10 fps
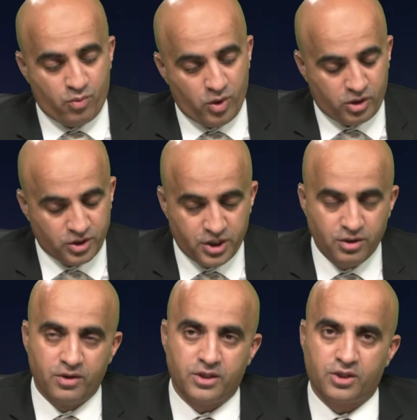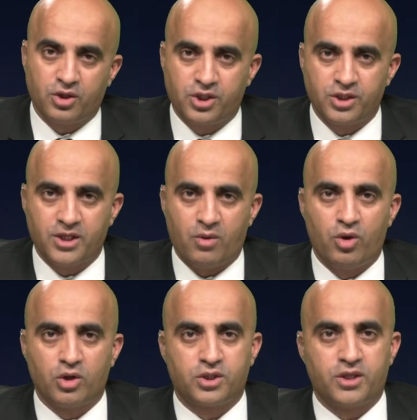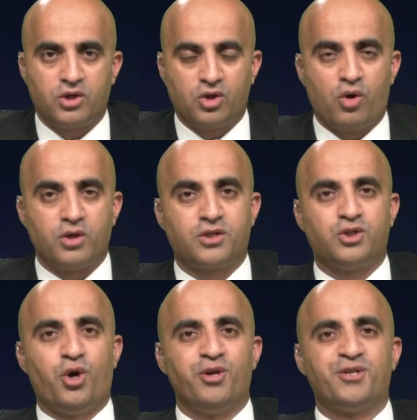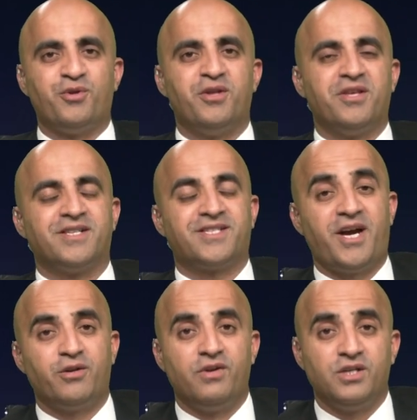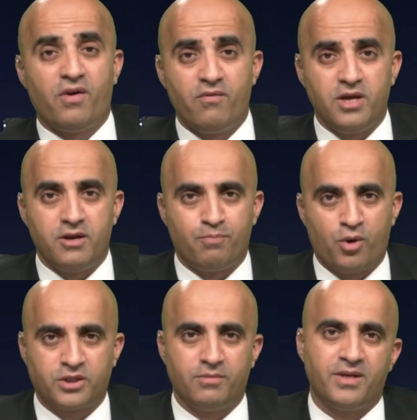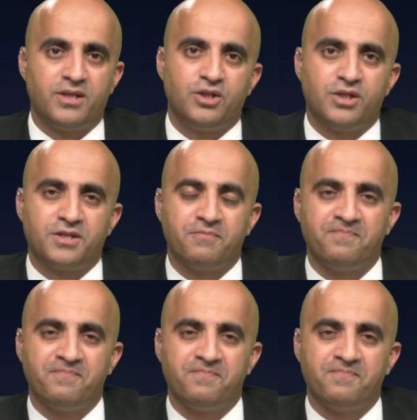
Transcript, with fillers: We'll continue the discussions and we'll also take your calls. John is on the other side of these very important messages.